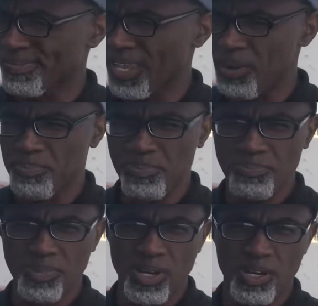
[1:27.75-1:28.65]
like
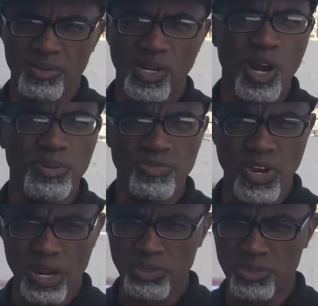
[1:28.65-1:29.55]
carbon
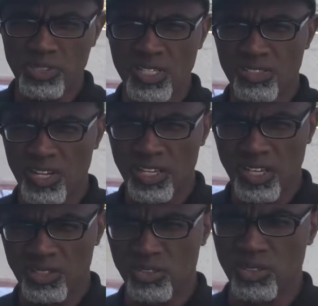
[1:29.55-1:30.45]
fiber, things of that
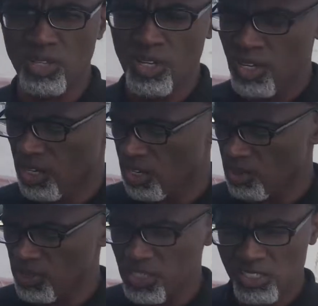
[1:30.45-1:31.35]
nature.
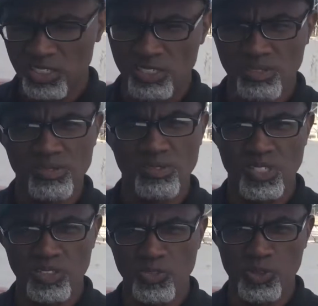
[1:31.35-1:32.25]
But this is
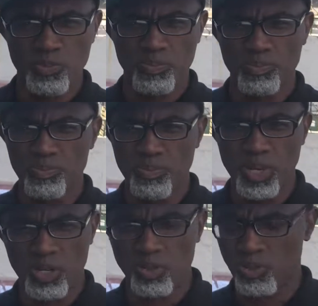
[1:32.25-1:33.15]
just for
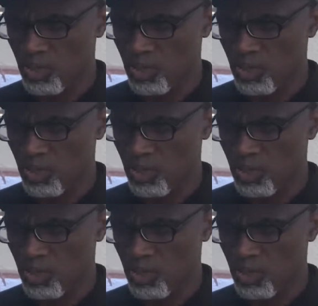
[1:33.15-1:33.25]
metal.